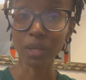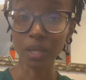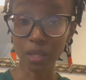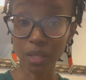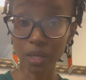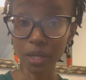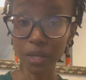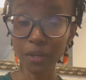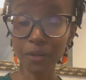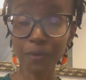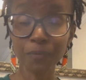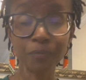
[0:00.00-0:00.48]

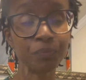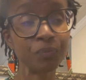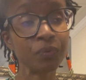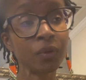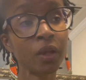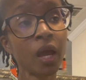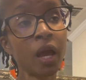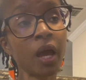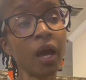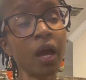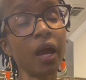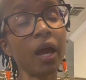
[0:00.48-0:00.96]
there.
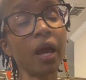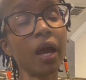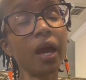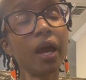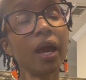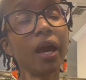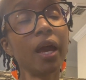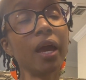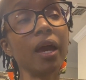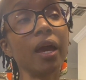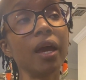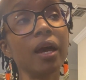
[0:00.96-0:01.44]

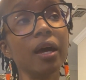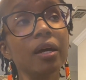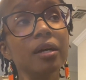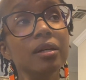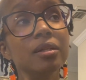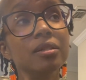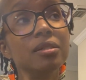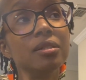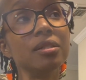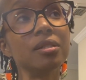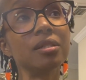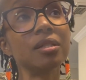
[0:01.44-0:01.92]

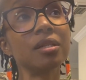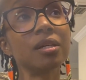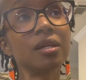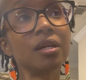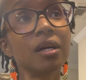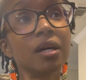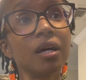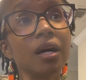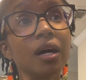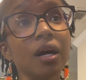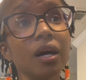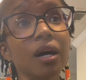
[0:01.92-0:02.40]
And
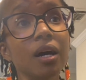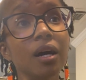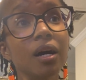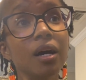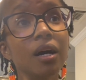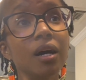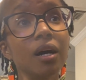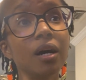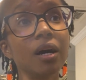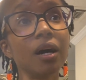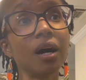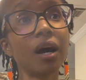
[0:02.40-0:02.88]

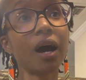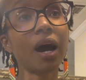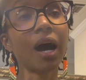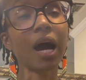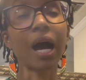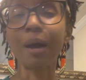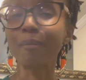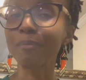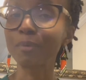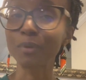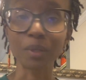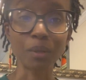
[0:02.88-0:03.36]

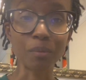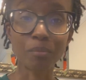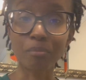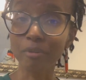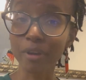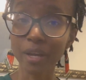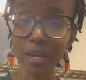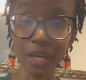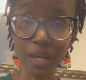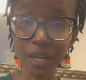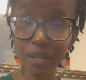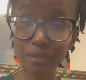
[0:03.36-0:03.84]
I'm going to
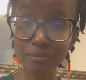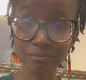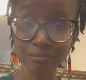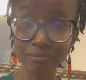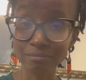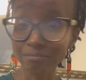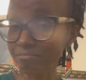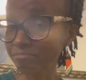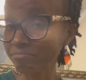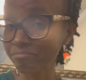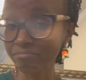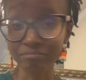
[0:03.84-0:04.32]
bring it
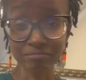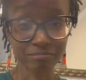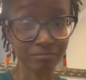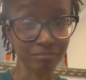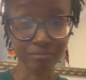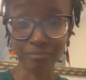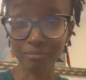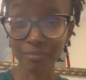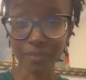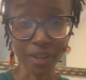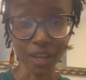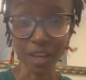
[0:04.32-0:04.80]

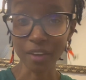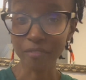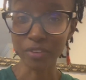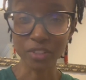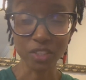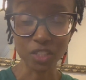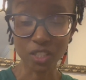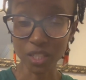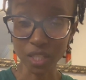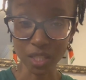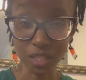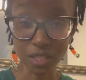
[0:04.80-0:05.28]
if
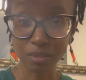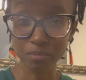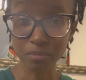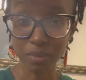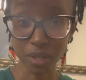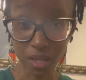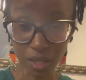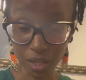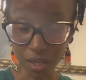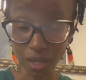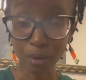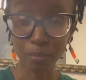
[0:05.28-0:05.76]
it's just
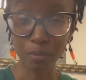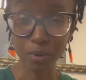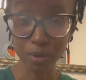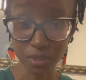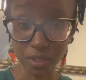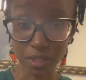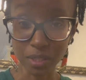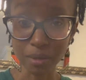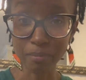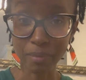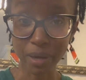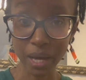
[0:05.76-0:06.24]
me. Come on,
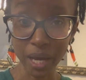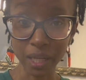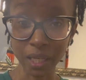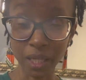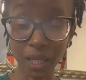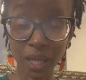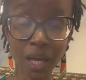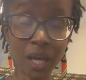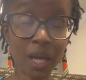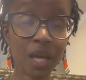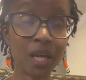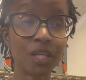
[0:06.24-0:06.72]

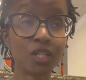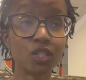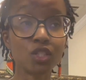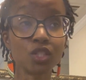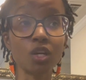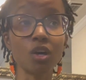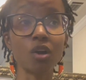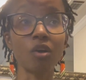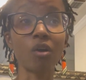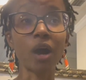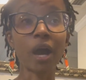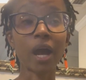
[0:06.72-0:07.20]
somebody.
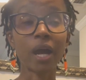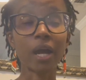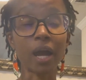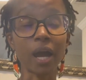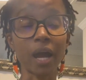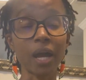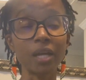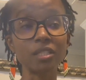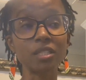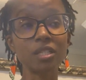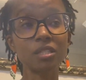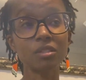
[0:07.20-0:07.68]
So
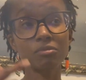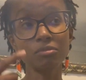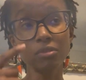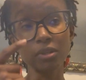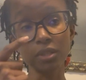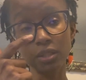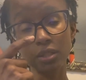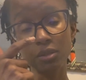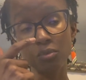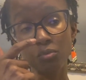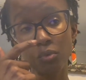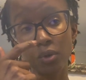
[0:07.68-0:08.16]
I just
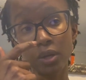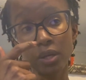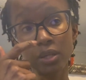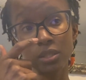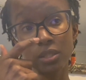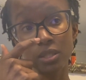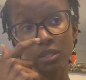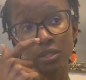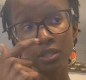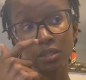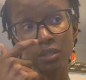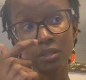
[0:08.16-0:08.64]
really
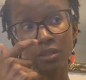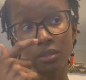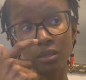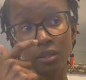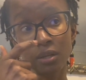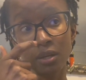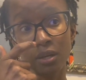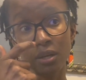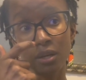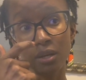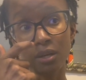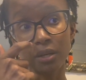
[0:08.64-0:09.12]
want
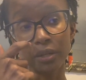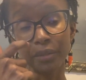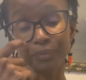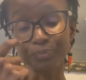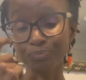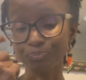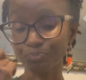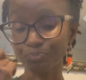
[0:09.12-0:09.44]
to